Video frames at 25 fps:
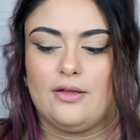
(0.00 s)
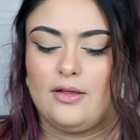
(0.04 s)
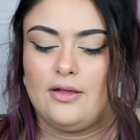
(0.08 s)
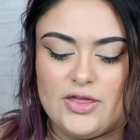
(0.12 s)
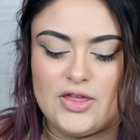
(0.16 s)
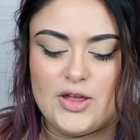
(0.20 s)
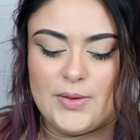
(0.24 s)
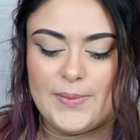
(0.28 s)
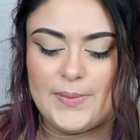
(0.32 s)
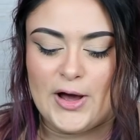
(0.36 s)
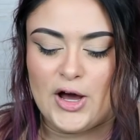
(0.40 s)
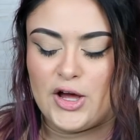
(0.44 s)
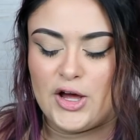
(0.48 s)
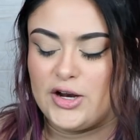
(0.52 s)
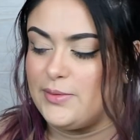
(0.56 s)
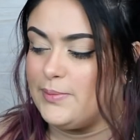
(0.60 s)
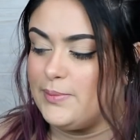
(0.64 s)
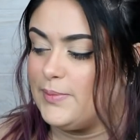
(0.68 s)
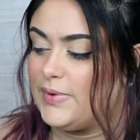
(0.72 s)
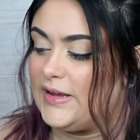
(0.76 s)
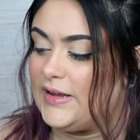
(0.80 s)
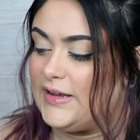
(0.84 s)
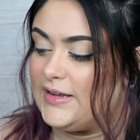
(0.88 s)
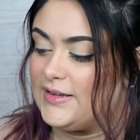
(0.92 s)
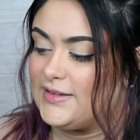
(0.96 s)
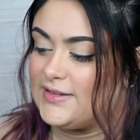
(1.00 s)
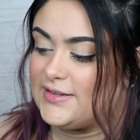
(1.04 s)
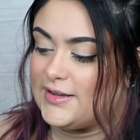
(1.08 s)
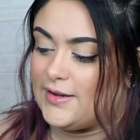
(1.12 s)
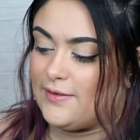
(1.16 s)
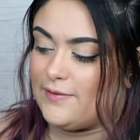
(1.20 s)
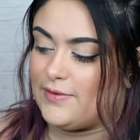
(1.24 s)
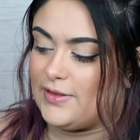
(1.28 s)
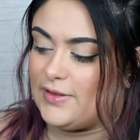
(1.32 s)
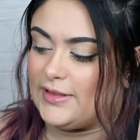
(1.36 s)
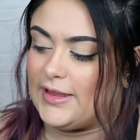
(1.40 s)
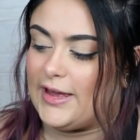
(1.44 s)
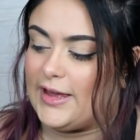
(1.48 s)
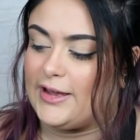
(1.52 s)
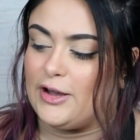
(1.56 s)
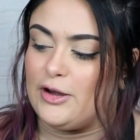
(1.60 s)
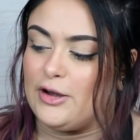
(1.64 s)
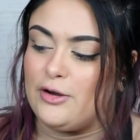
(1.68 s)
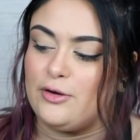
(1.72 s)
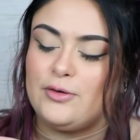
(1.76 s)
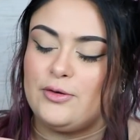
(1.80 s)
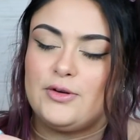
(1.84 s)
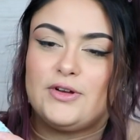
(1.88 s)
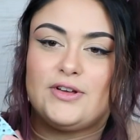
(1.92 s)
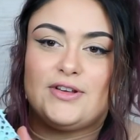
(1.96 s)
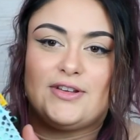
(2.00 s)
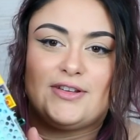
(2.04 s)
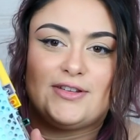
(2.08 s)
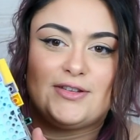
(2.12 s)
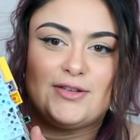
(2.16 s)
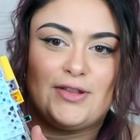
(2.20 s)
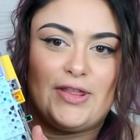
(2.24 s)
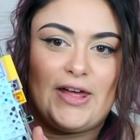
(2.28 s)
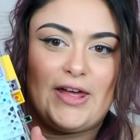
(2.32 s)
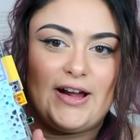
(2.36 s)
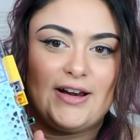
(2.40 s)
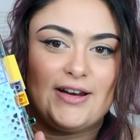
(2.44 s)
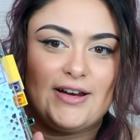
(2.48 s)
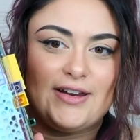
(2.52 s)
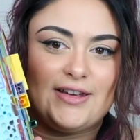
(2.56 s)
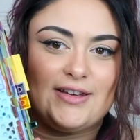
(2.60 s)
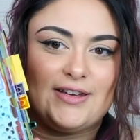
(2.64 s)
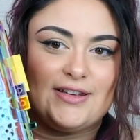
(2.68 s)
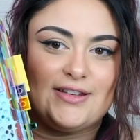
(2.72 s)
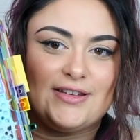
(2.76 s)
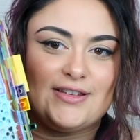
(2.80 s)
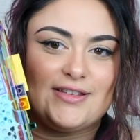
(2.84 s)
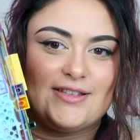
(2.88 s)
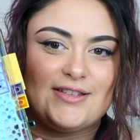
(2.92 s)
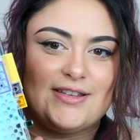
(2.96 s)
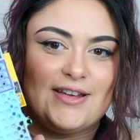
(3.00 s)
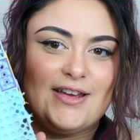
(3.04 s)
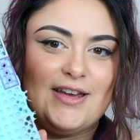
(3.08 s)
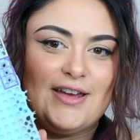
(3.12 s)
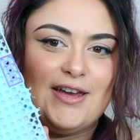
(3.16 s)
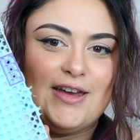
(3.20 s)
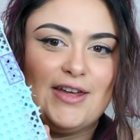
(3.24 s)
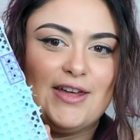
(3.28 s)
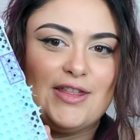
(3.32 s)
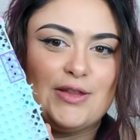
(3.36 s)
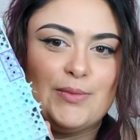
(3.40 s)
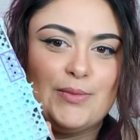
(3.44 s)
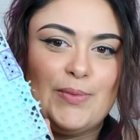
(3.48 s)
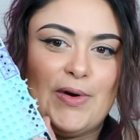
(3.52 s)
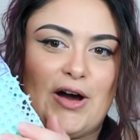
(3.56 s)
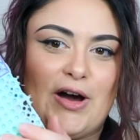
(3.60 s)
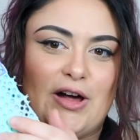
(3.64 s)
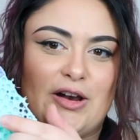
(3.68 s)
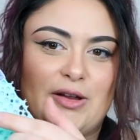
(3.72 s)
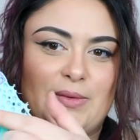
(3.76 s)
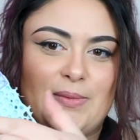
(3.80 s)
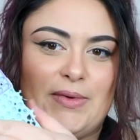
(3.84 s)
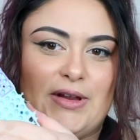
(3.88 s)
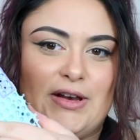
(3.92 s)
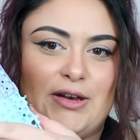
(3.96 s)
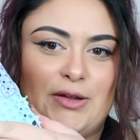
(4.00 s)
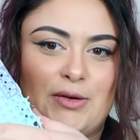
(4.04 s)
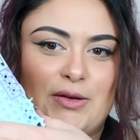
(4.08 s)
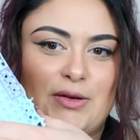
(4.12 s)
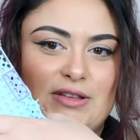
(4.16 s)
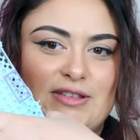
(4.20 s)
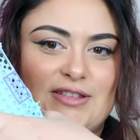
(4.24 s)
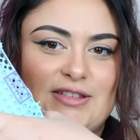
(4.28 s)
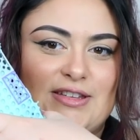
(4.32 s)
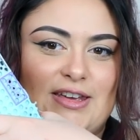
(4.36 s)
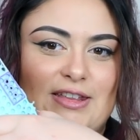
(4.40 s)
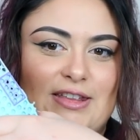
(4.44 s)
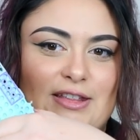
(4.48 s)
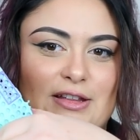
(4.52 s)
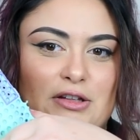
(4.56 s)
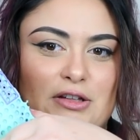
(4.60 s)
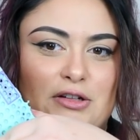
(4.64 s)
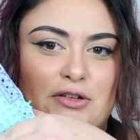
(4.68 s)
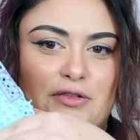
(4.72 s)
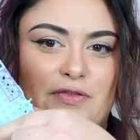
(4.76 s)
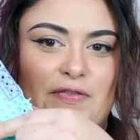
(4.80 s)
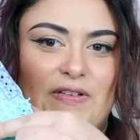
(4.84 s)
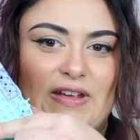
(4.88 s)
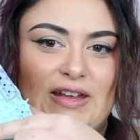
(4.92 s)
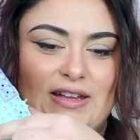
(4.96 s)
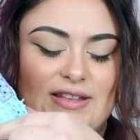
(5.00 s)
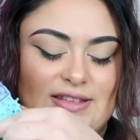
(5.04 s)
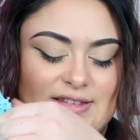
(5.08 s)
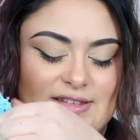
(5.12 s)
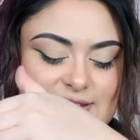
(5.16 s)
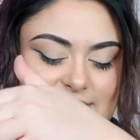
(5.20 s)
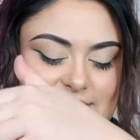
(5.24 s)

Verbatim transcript: The bottom piece of the Lego. So that is the bottom, and you can see the little feet